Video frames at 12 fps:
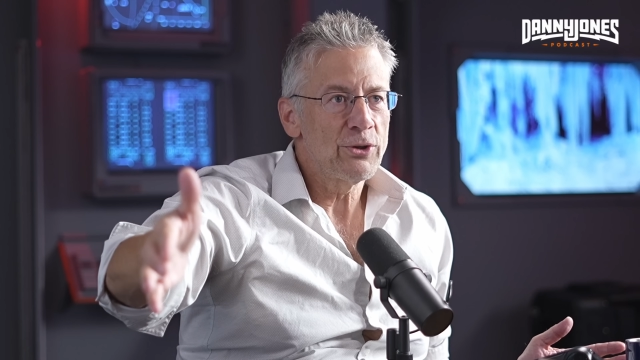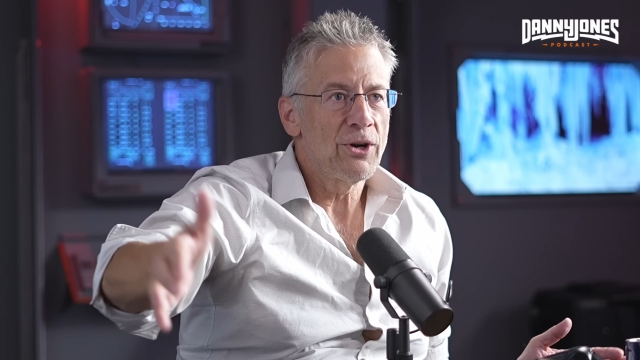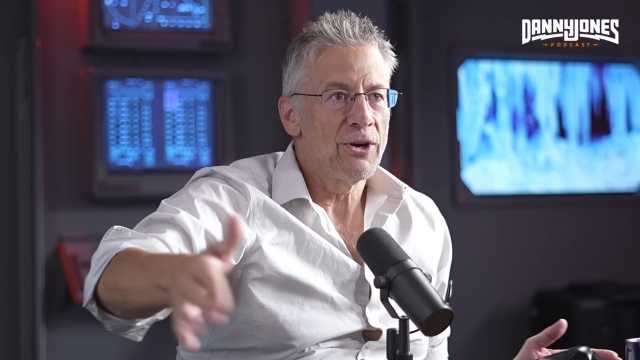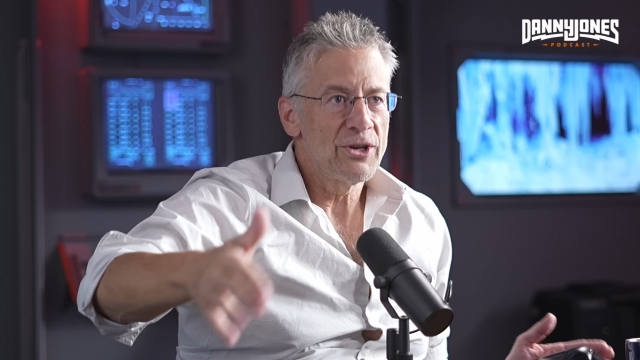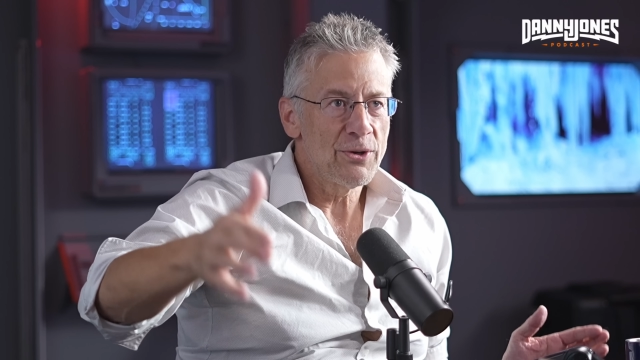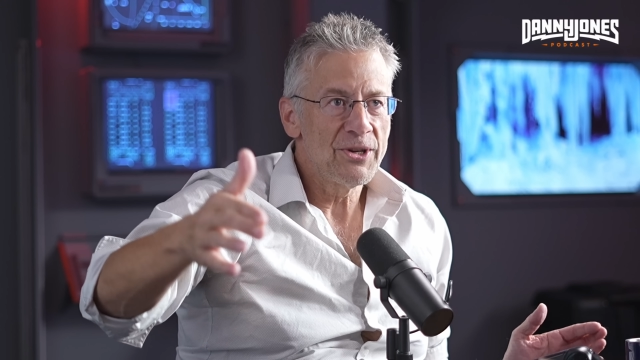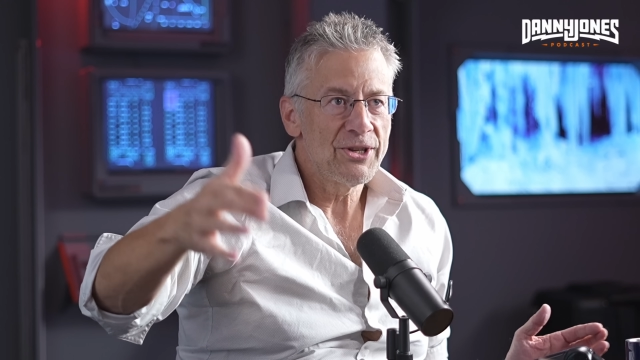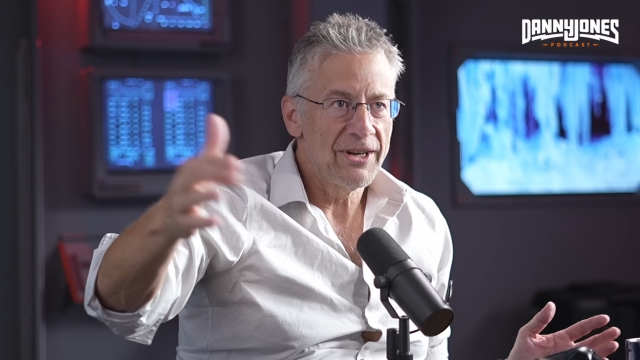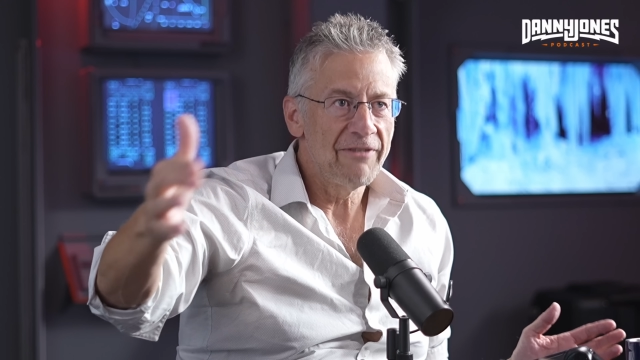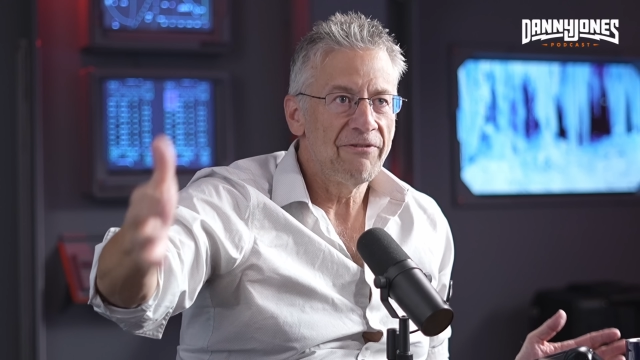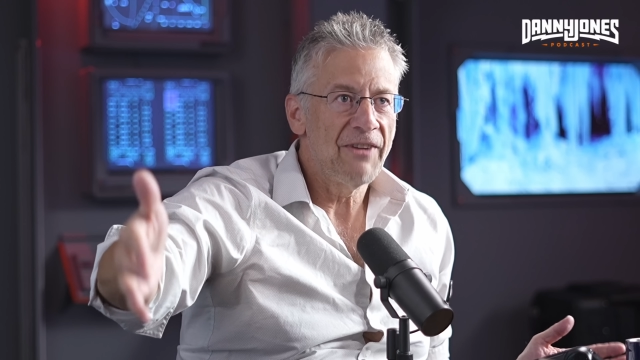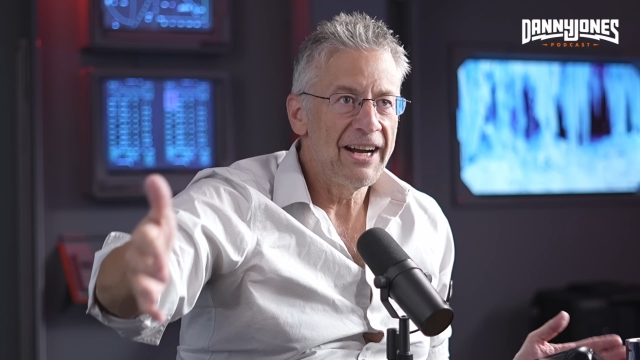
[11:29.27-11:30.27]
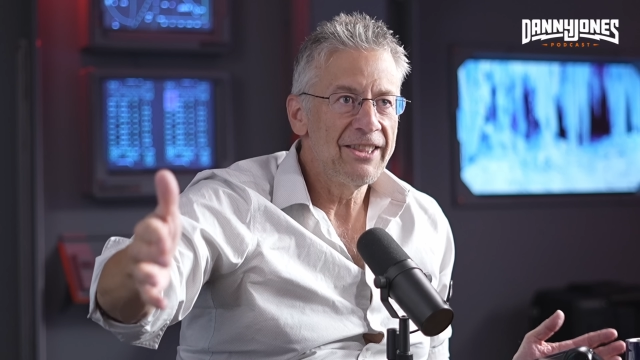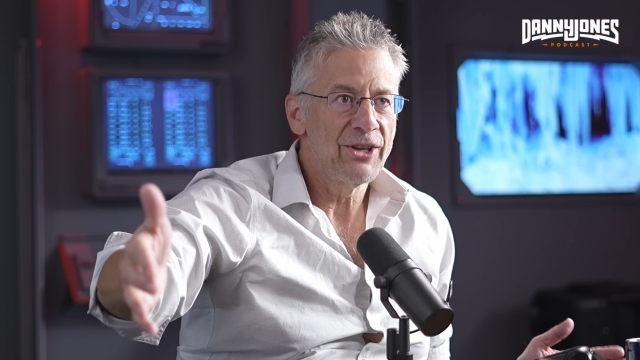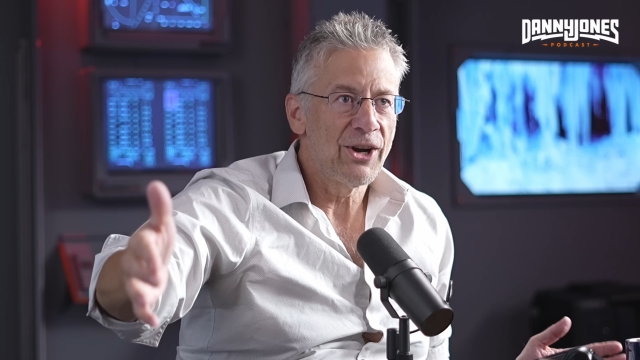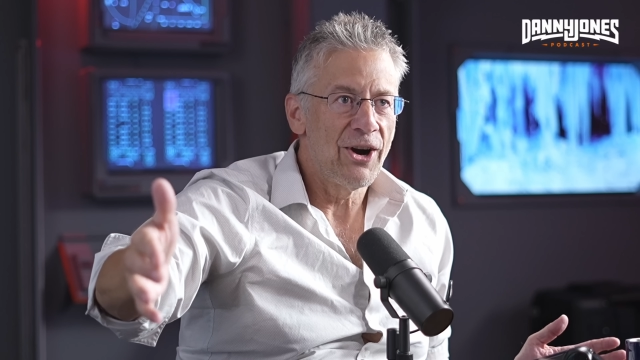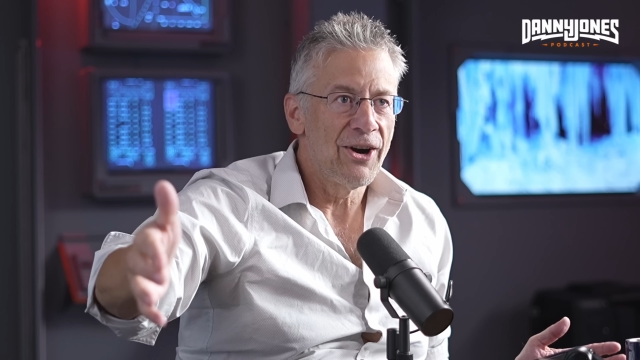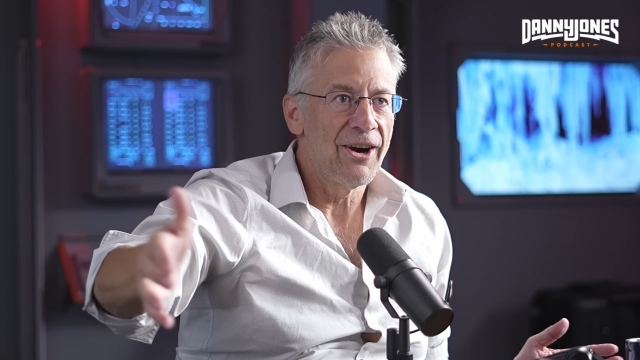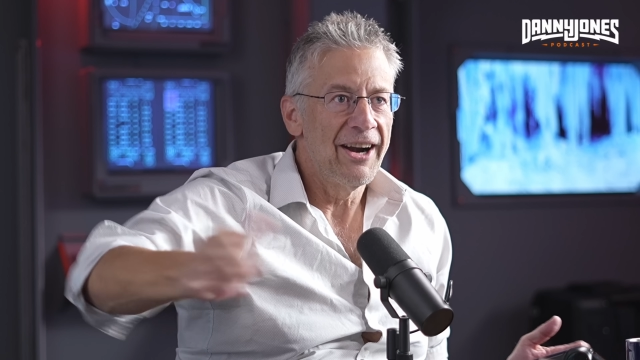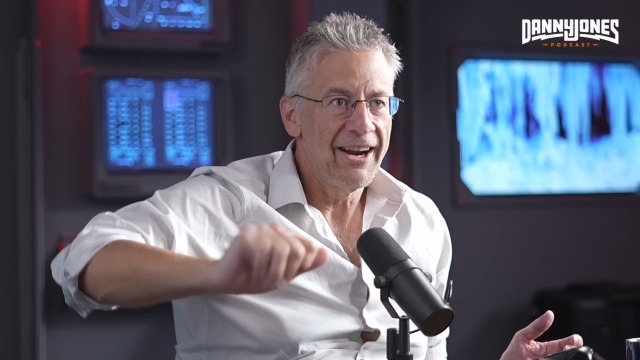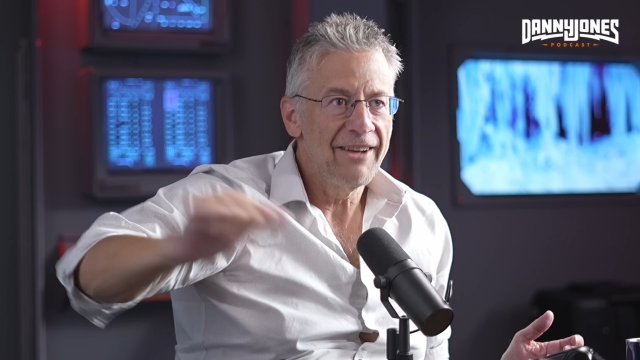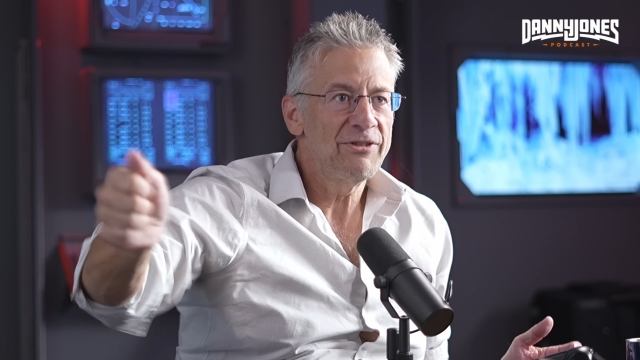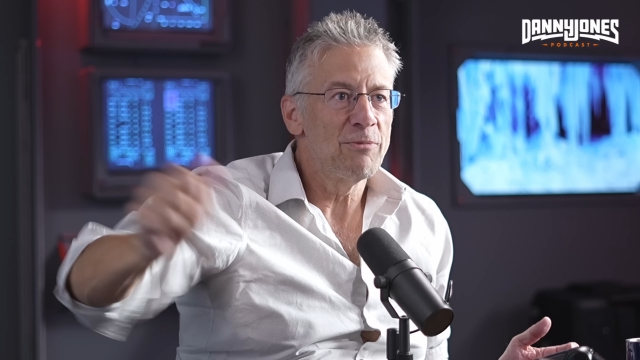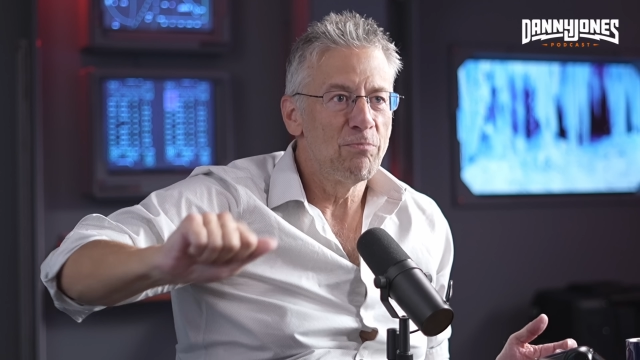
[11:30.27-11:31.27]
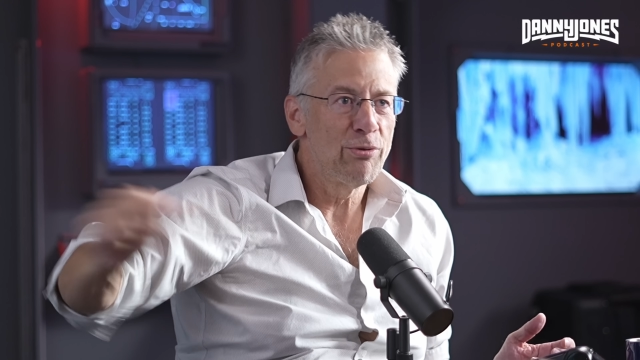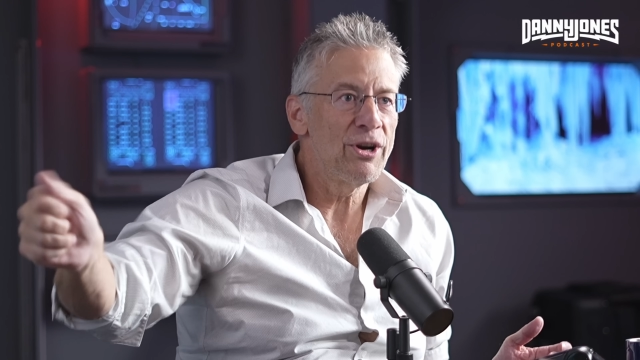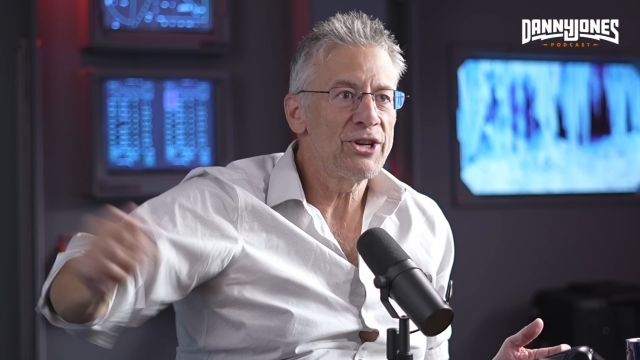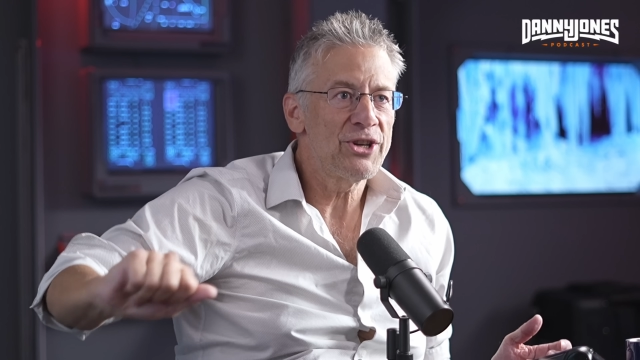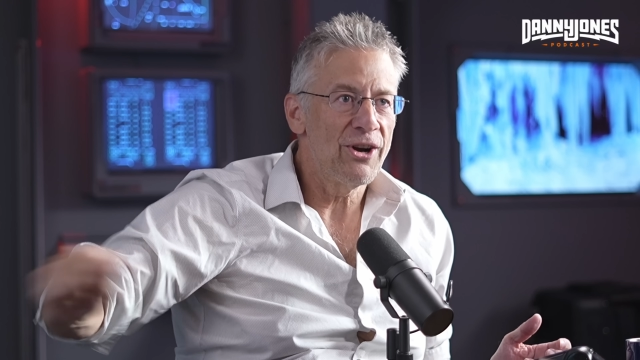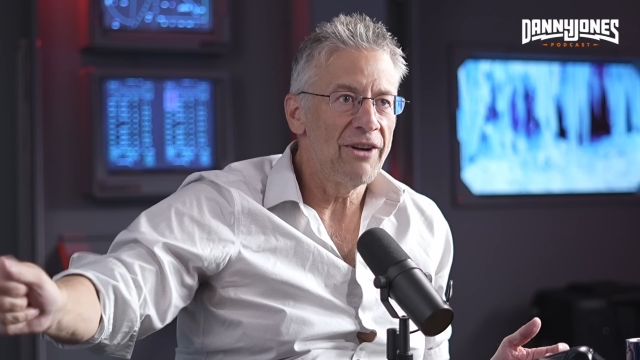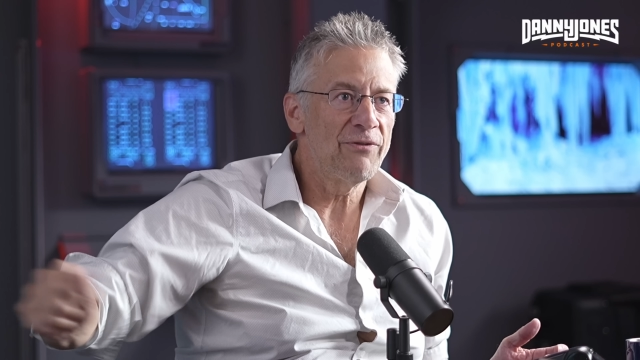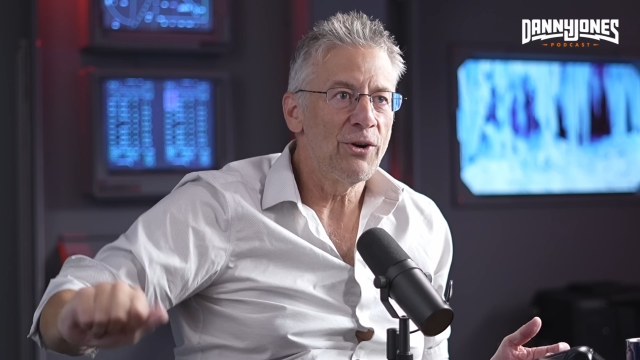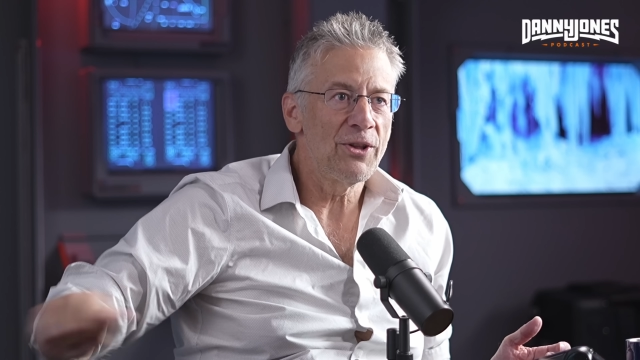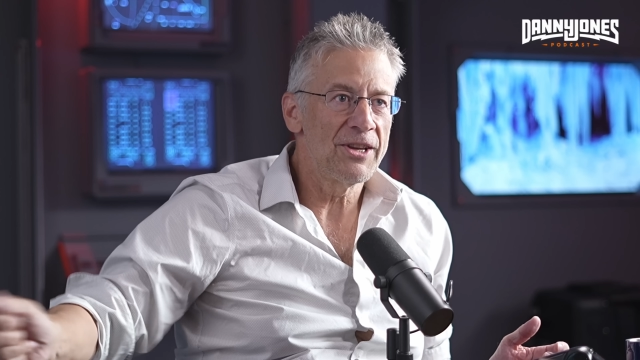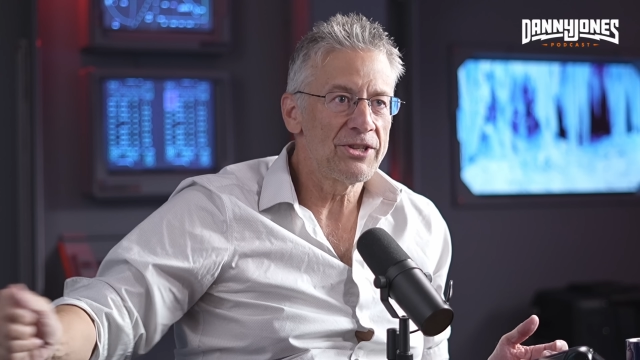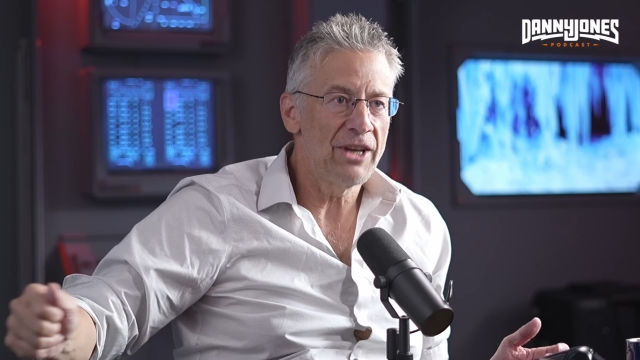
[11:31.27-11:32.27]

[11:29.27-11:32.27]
car is always trying to find the car. And I have to brush off all this.